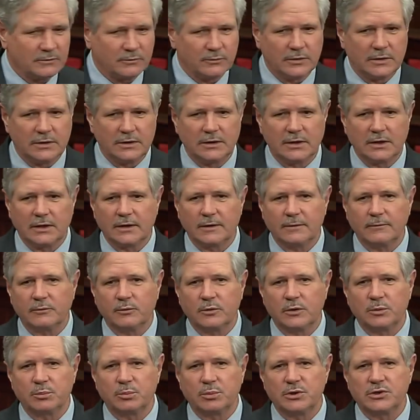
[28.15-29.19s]
We
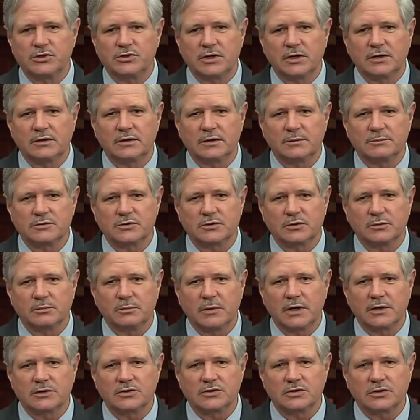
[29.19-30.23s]
appreciate them so
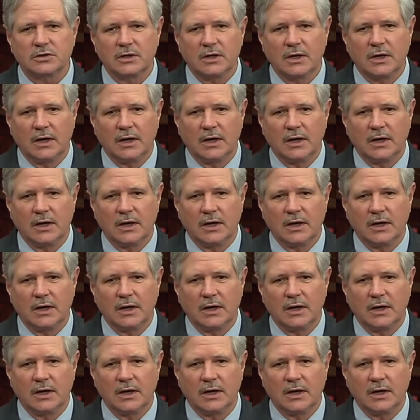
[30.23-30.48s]
much.